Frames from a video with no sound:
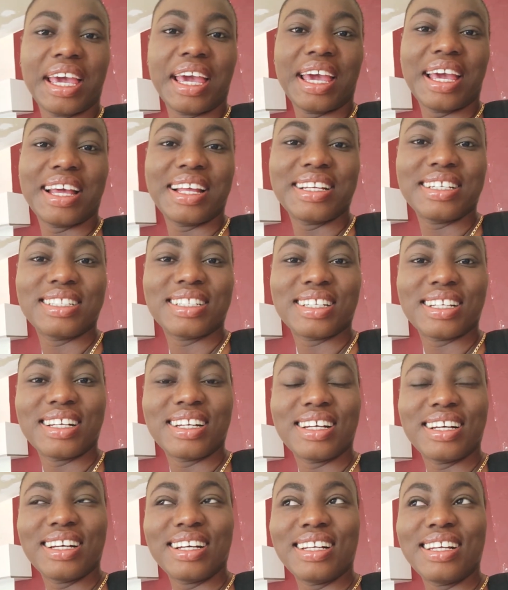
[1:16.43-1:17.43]
and
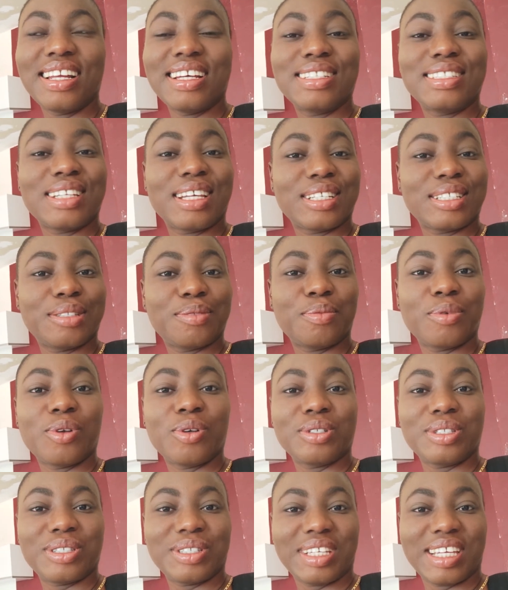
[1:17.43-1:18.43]
let's
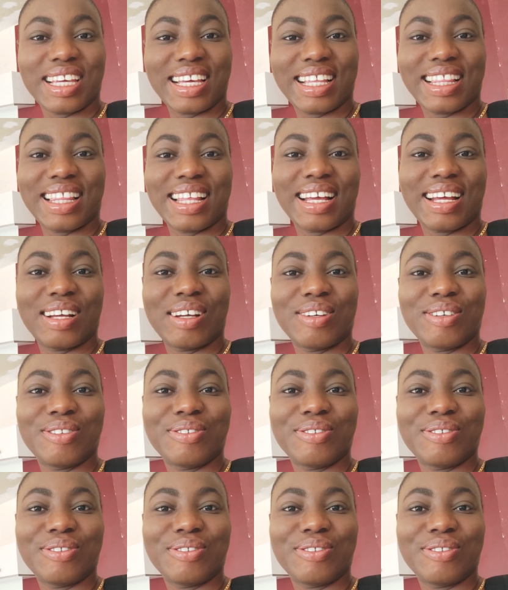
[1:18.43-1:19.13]
explore together.